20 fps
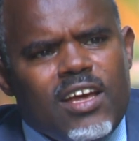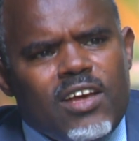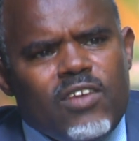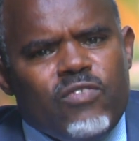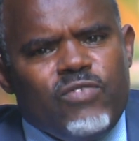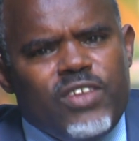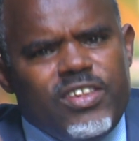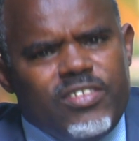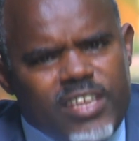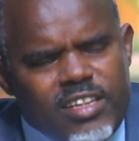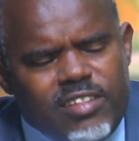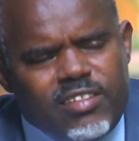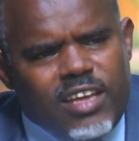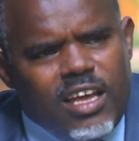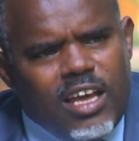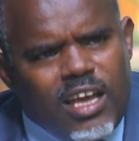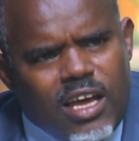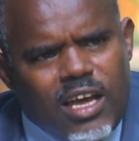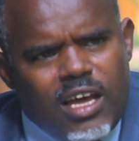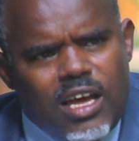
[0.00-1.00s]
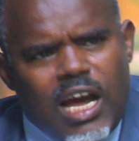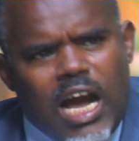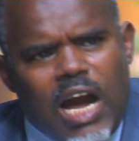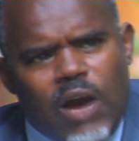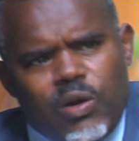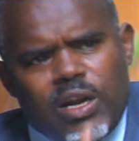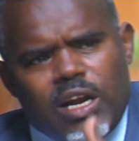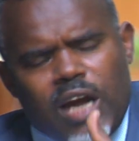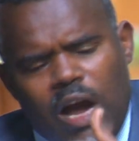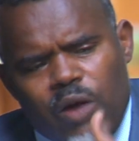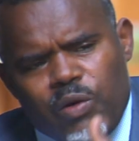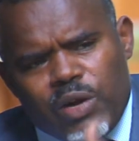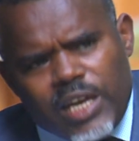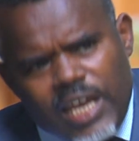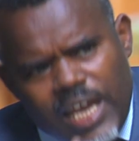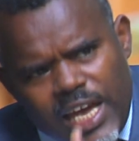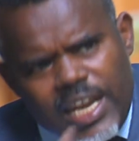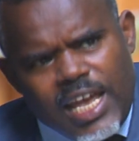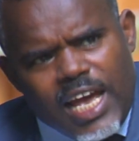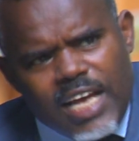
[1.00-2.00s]
visit our
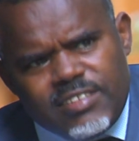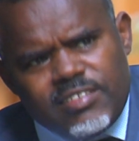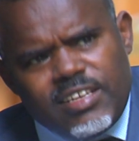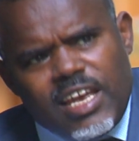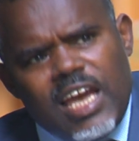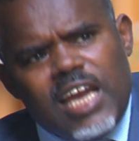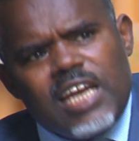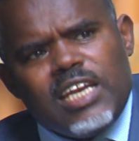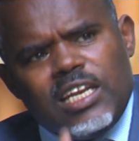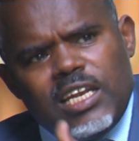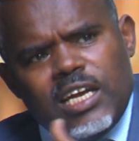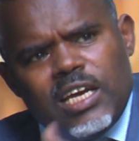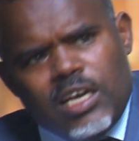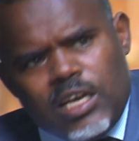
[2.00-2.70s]
areas and